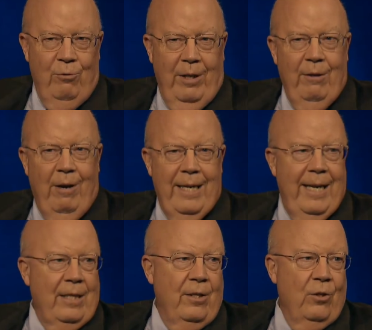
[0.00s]
really right
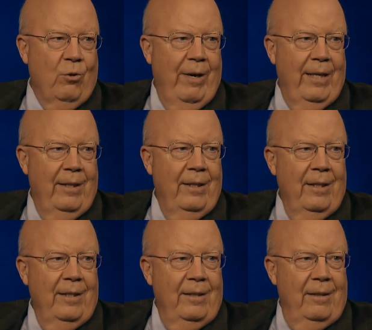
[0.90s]
next to Scranton.
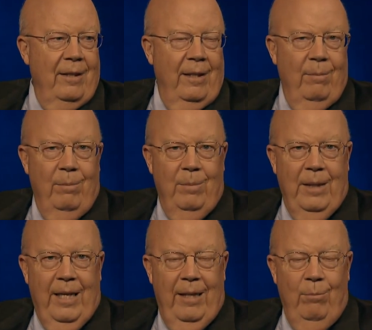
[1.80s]
Um,
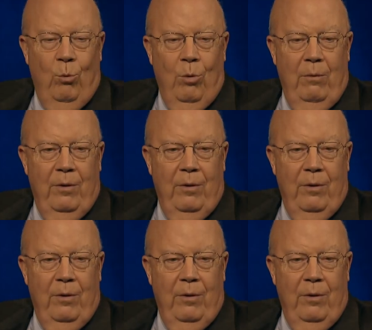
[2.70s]
again, more, they were